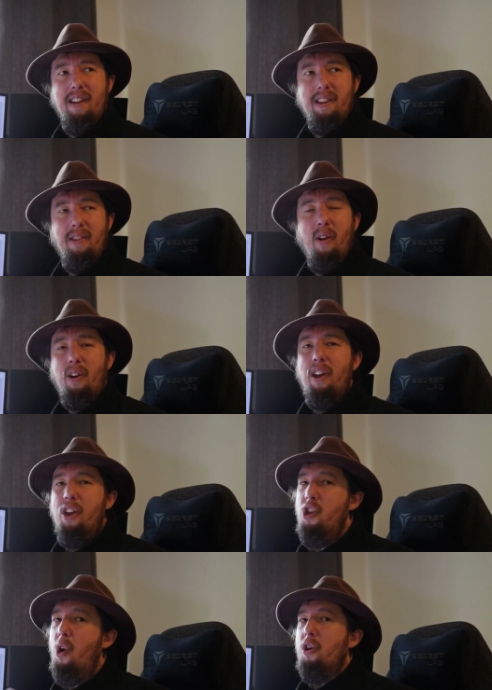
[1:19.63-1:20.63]
you're not going to
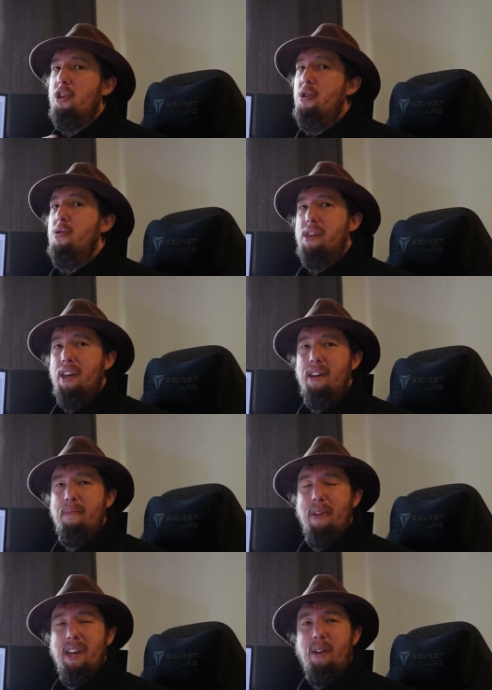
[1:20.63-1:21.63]
not use
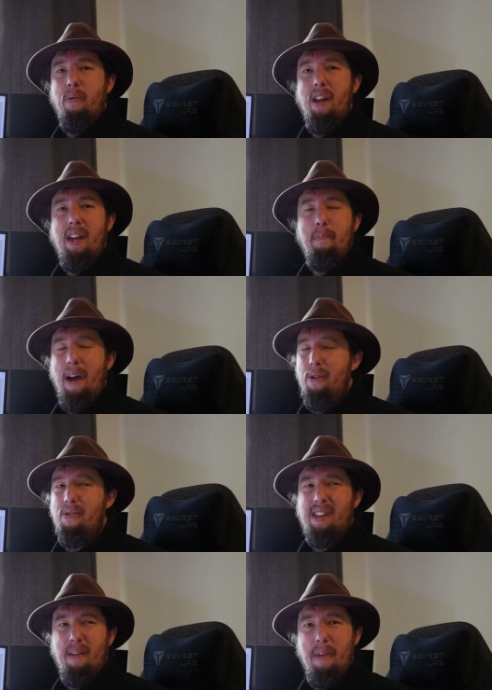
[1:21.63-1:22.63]
it, but equally
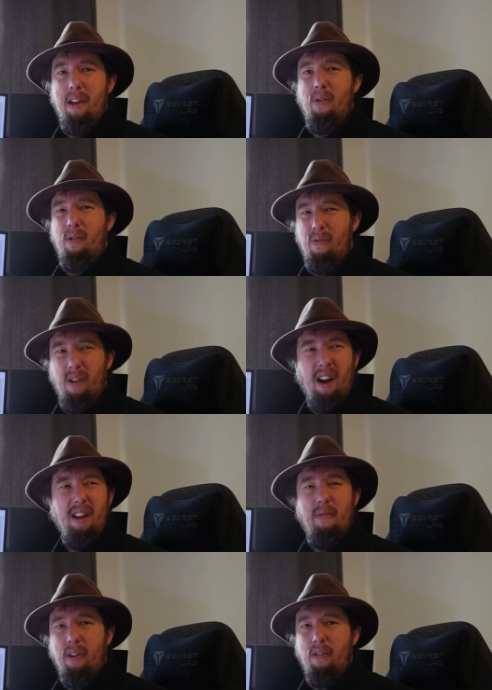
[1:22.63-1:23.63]
battles can be
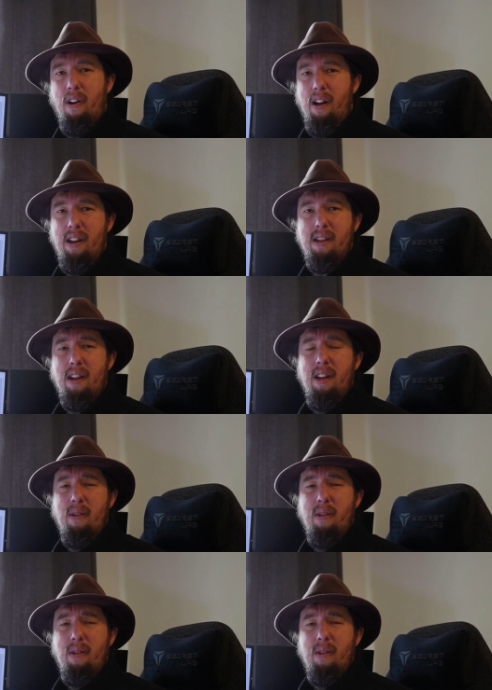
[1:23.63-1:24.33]
kind of a grind